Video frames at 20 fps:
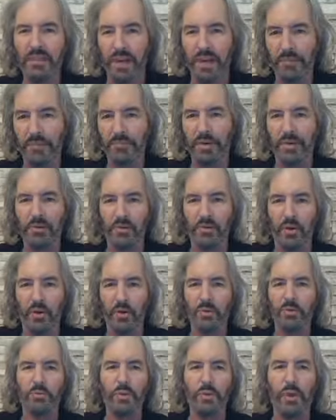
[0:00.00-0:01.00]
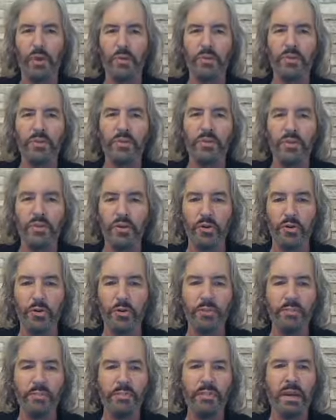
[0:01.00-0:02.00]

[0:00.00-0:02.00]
I pray that all was well with you.